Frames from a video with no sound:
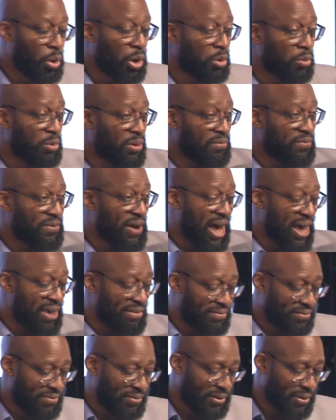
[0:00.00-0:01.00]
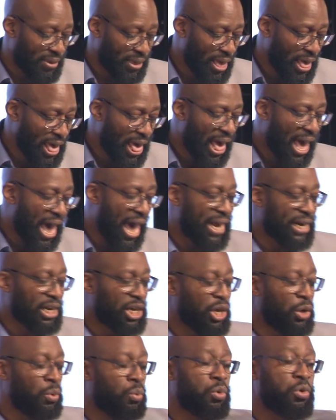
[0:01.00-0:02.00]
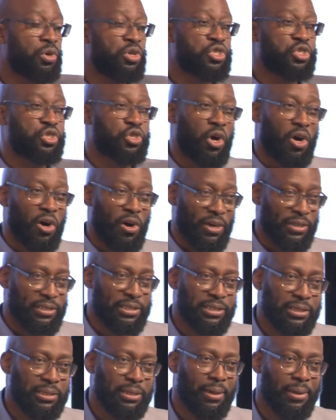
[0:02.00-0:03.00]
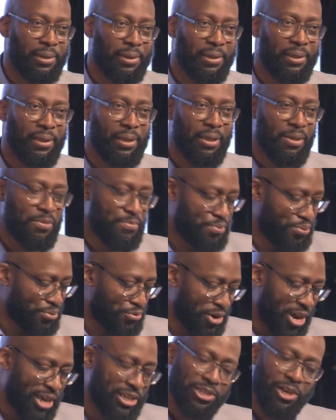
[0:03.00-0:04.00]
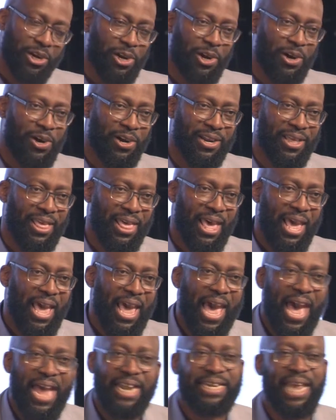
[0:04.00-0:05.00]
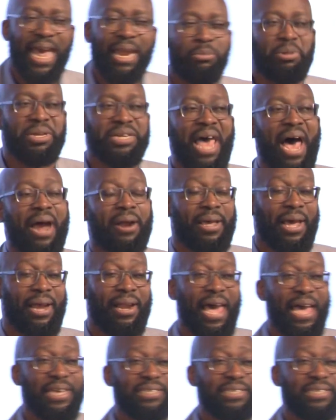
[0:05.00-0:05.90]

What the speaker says: will revive, and he will restore us. Praise the Lord. And then we now realize